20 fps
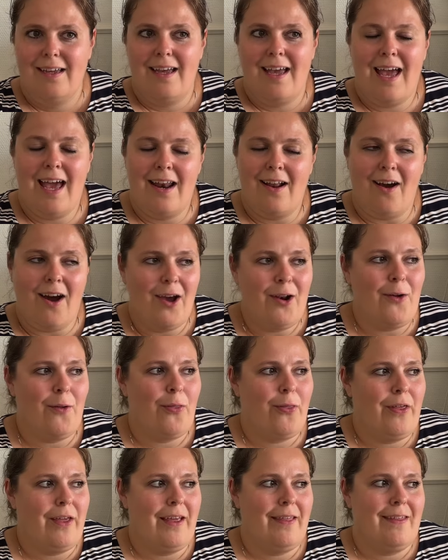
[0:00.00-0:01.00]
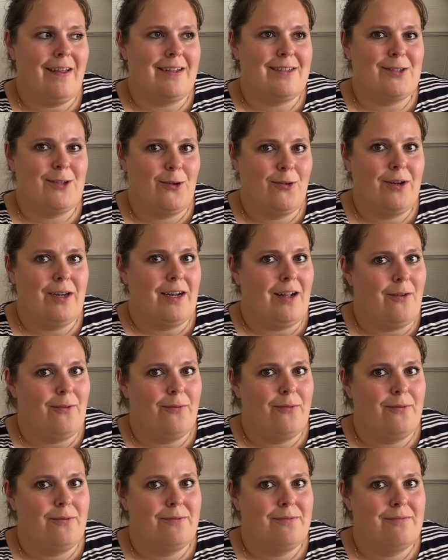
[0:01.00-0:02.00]
And I don't think that's good enough
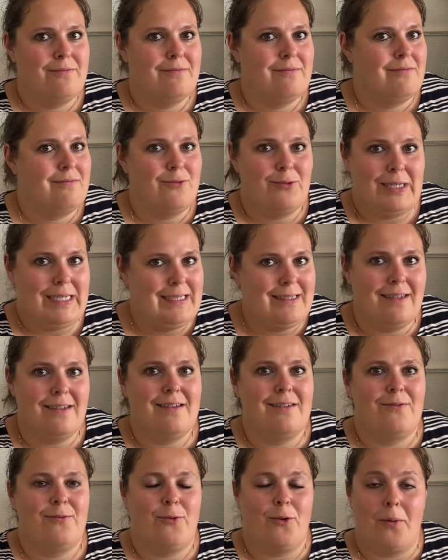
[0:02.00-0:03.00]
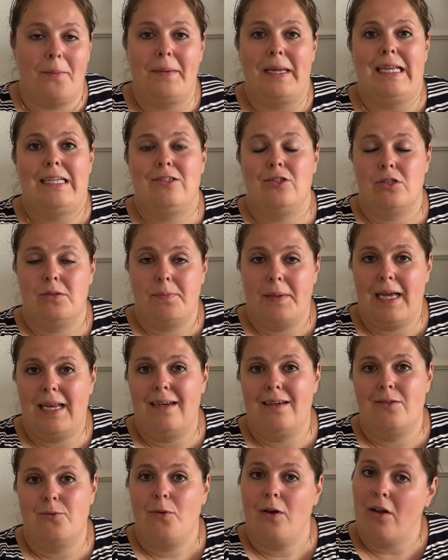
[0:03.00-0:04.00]
reason for me to
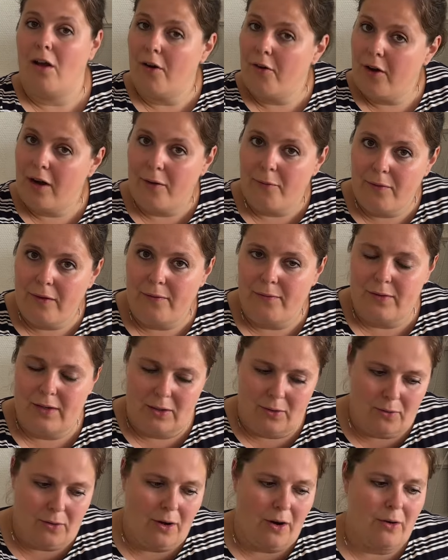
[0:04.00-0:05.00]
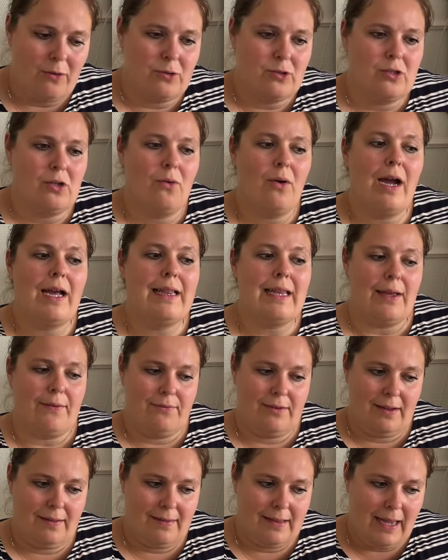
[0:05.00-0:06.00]
spend 150 euros so I
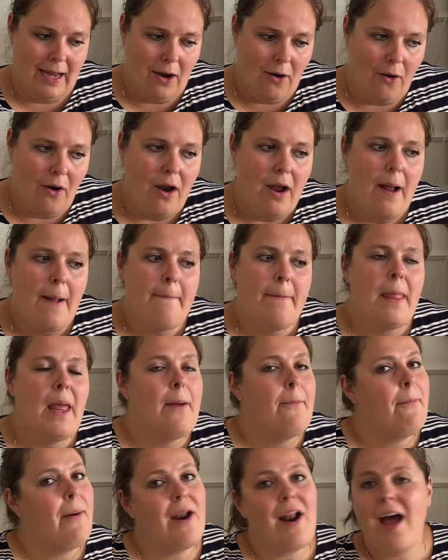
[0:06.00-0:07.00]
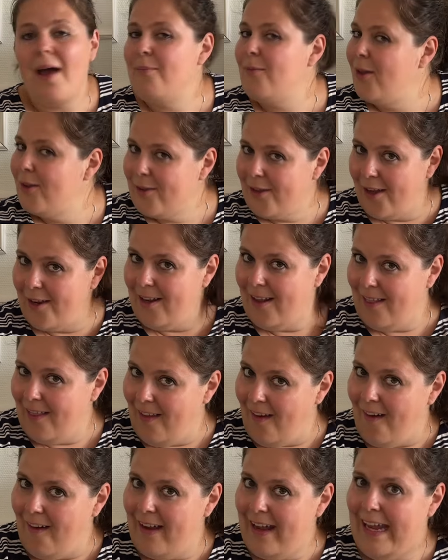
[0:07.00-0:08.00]
left it there but I'm not gonna
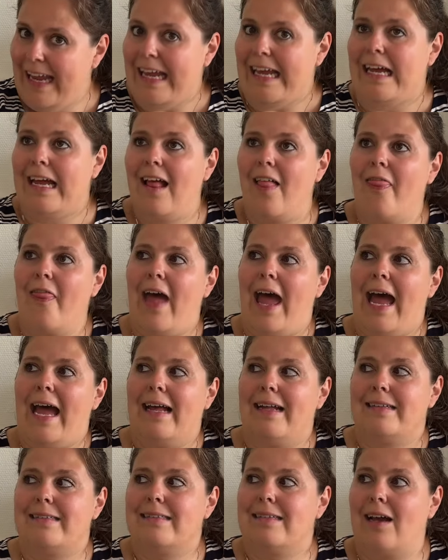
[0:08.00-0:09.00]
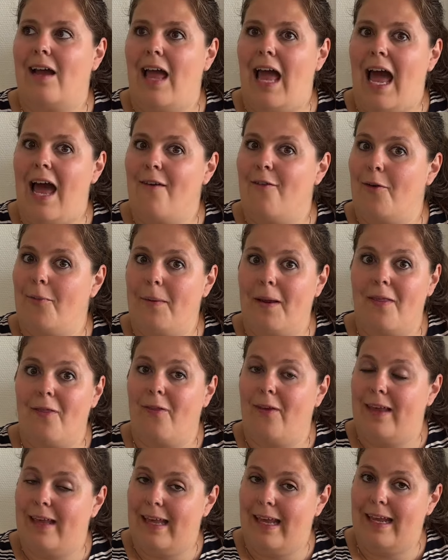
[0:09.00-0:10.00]
lie that I haven't been
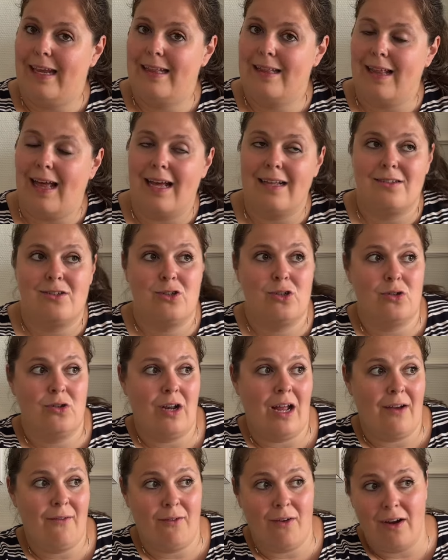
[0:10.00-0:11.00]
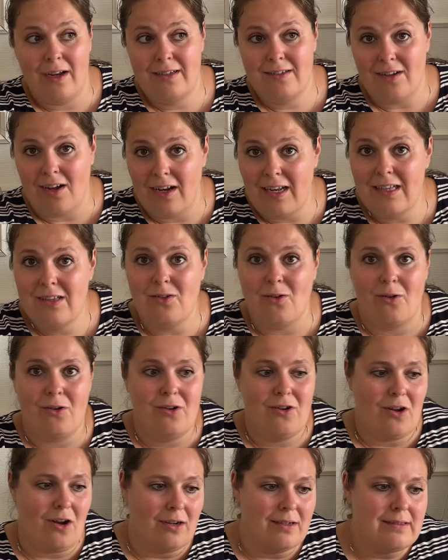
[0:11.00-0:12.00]
thinking that should have I done it or
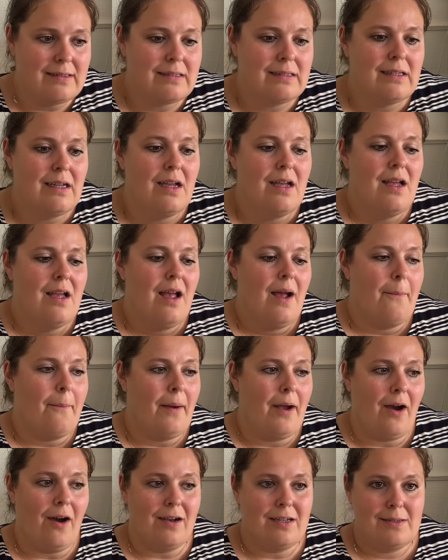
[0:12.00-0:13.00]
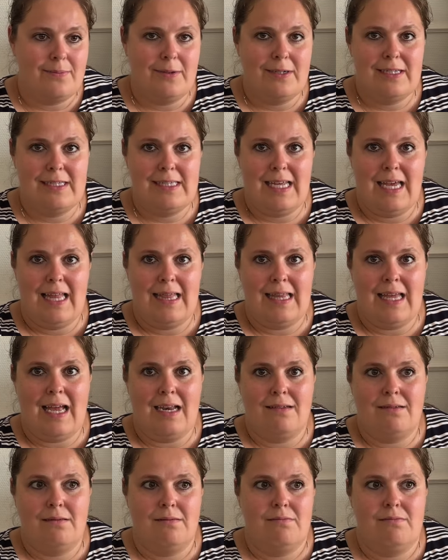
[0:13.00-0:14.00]
not my husband said
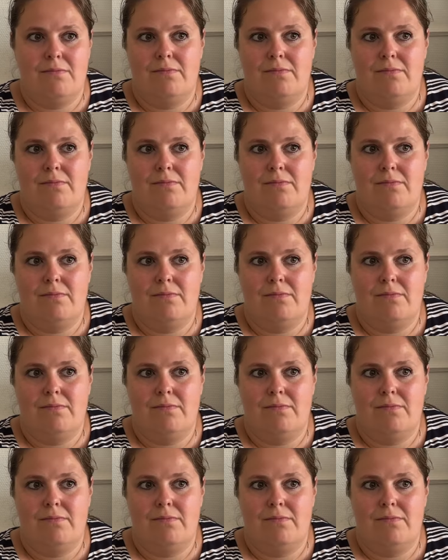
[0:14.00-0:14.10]
that